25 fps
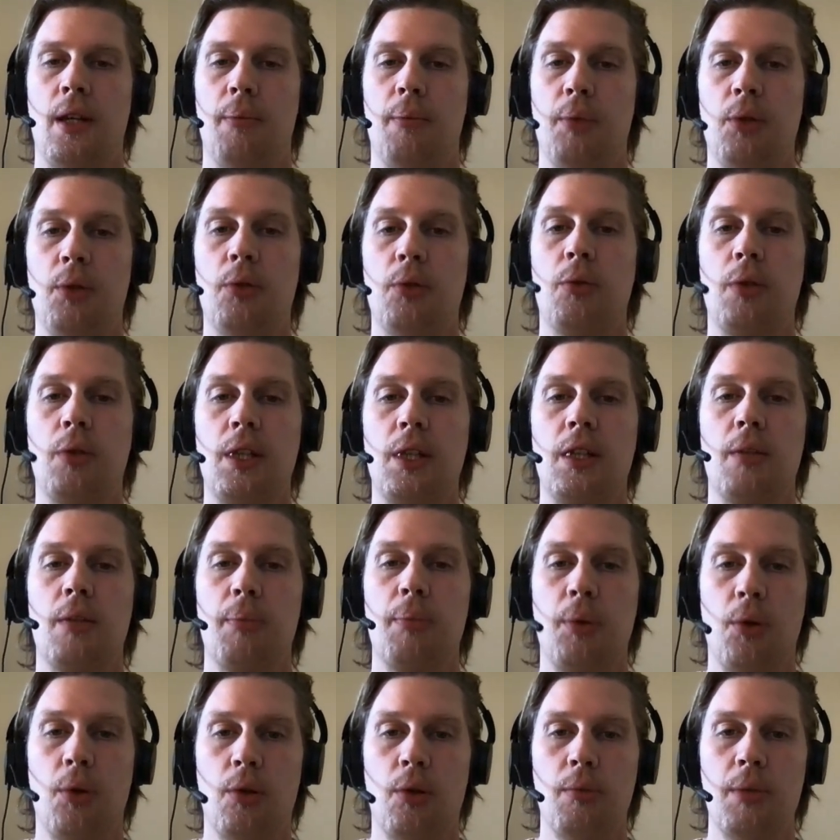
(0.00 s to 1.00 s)
blue-green
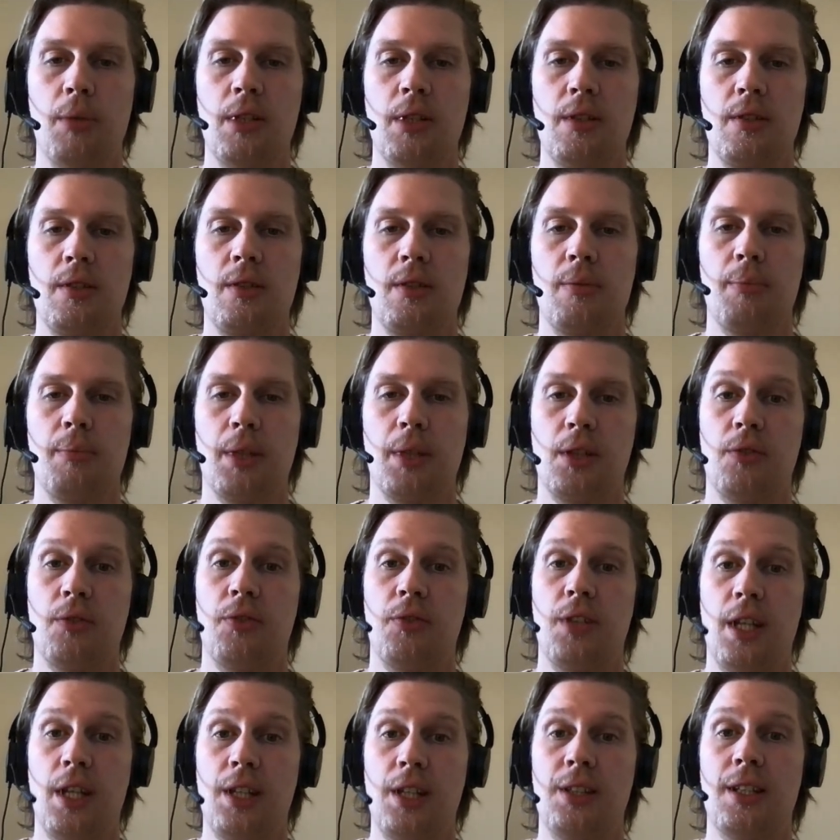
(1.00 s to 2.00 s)
deployments, but
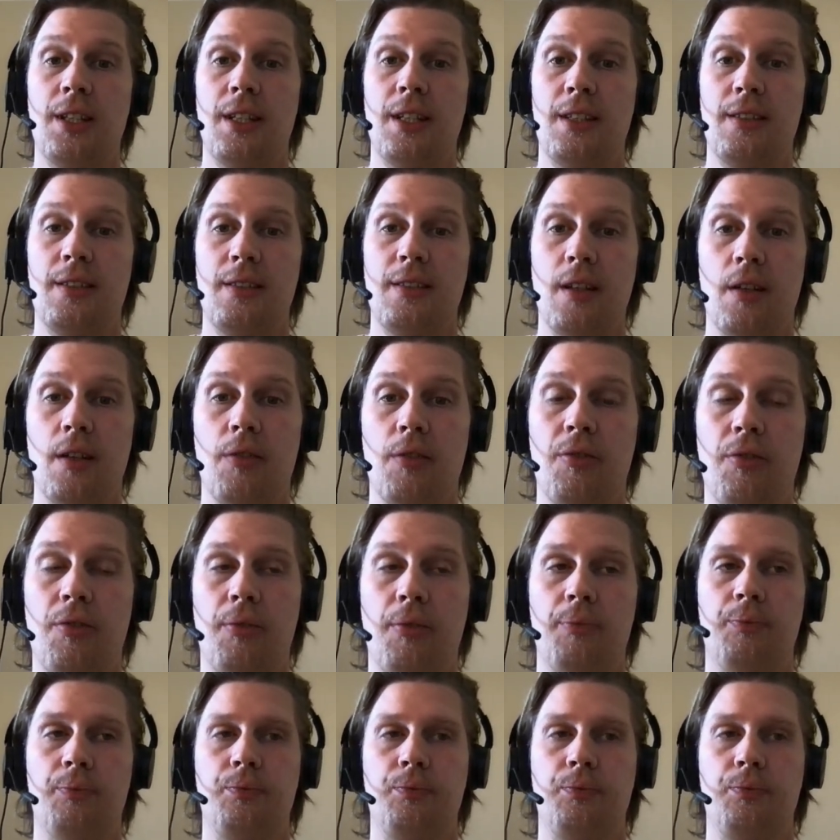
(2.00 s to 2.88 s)
of data itself.